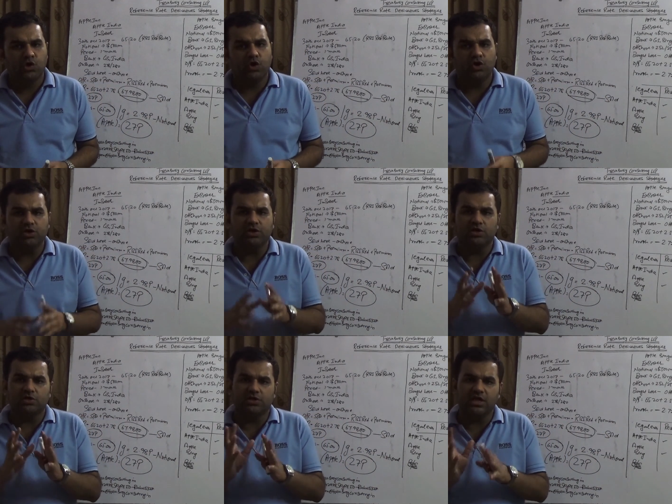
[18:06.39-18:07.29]
Or
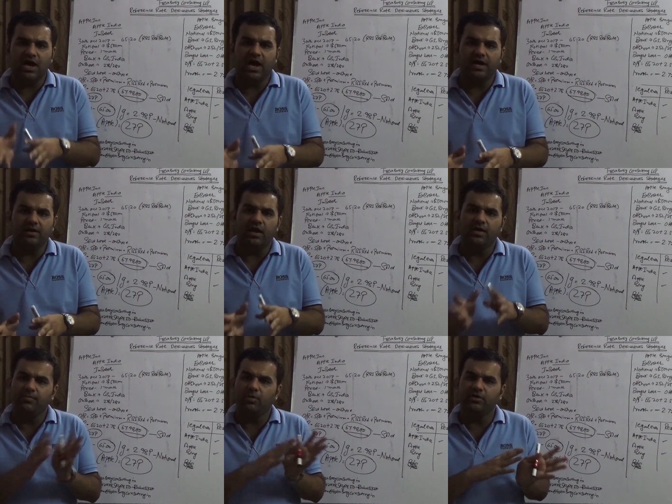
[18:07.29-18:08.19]
they are
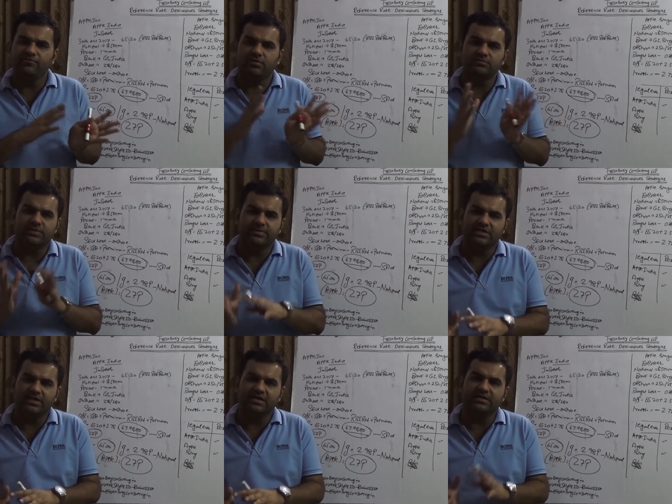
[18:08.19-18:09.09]
importing from some
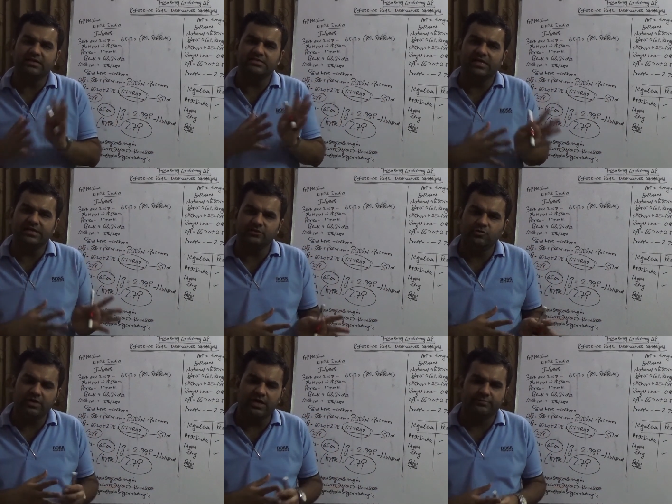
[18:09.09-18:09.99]
other country and selling to
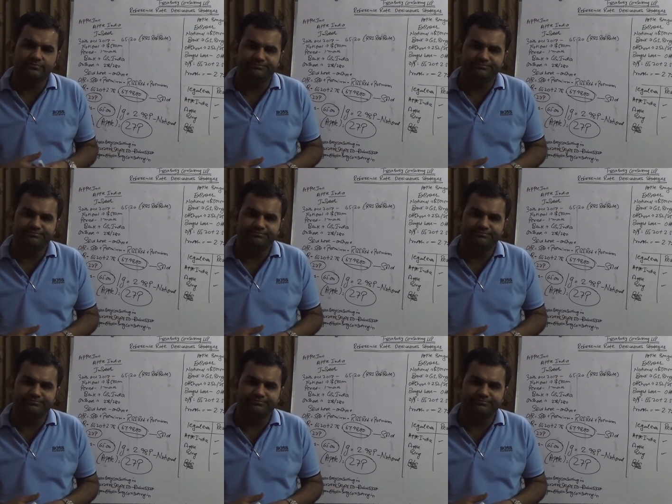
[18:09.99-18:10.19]
India?